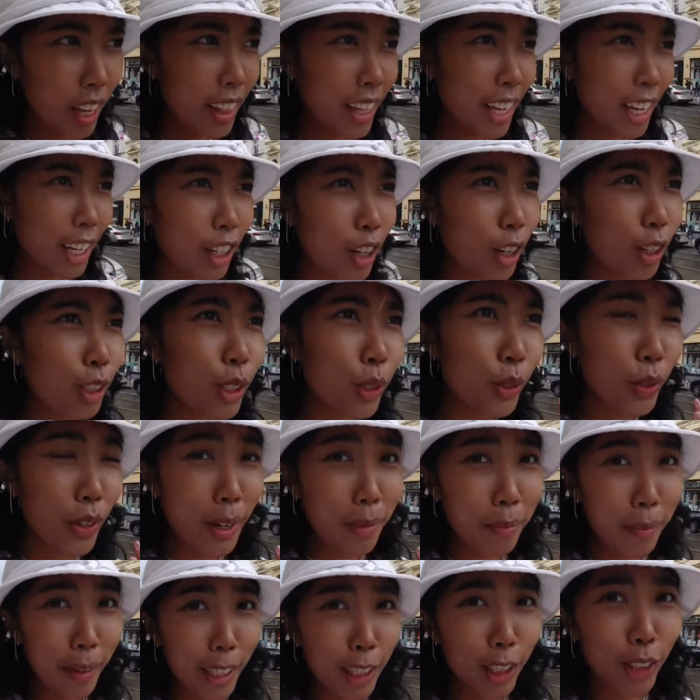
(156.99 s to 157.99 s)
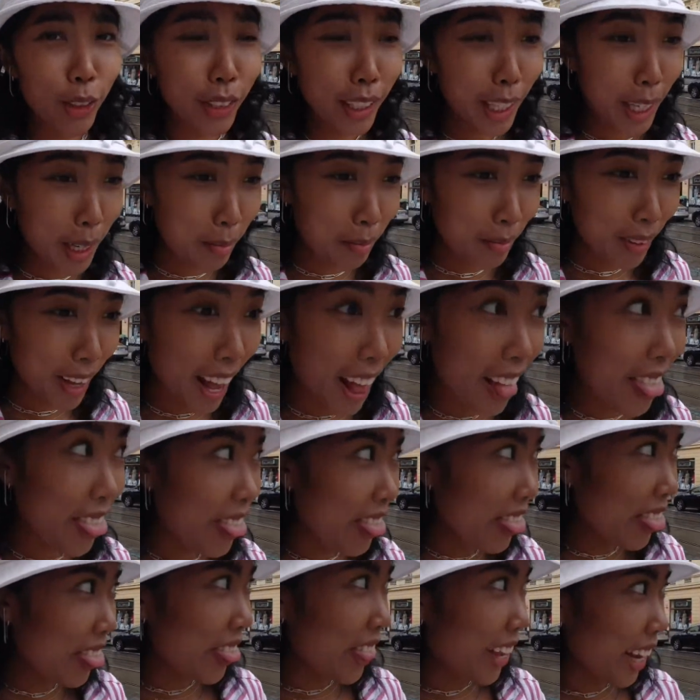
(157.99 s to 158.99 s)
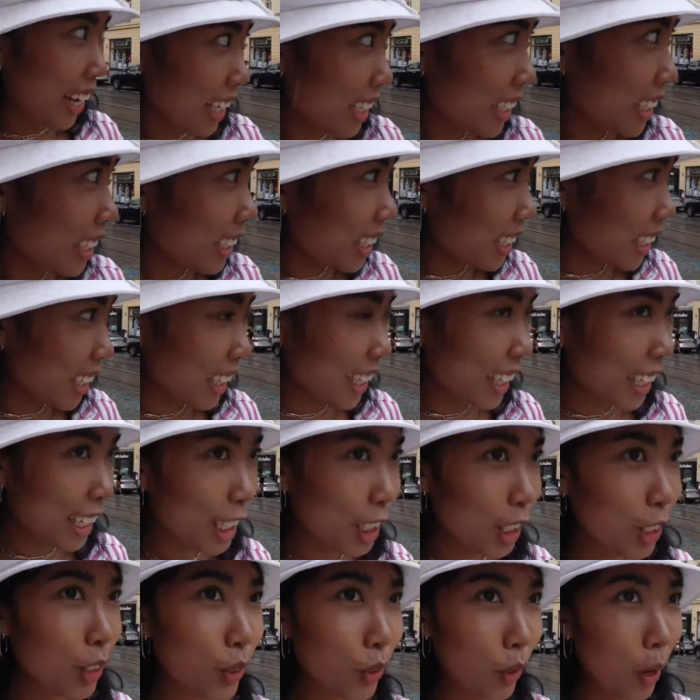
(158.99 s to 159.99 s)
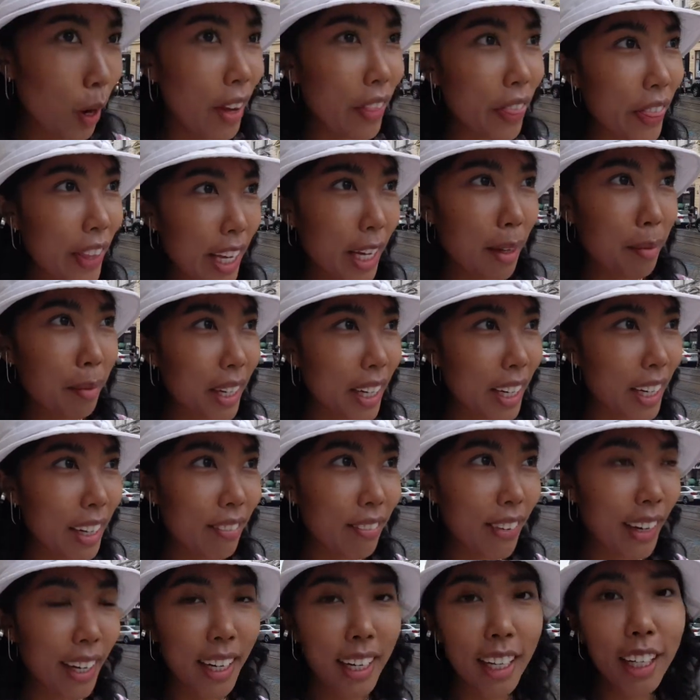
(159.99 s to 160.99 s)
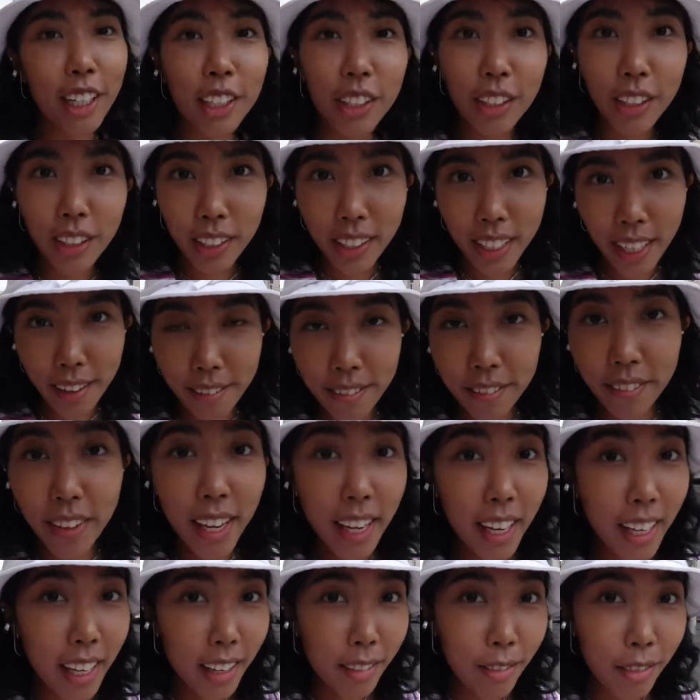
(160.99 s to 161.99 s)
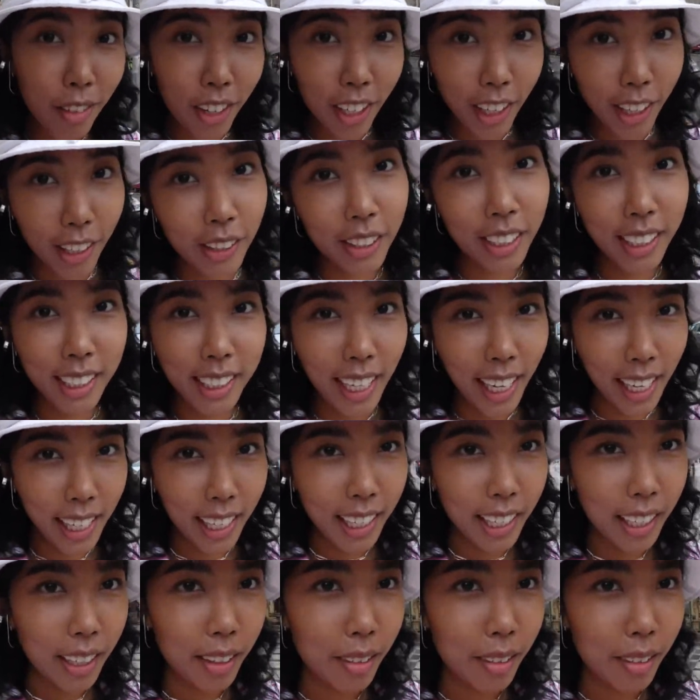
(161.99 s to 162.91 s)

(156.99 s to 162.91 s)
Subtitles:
and then go to a museum and then eat. So I think I'm gonna find a little cafe for a little snack.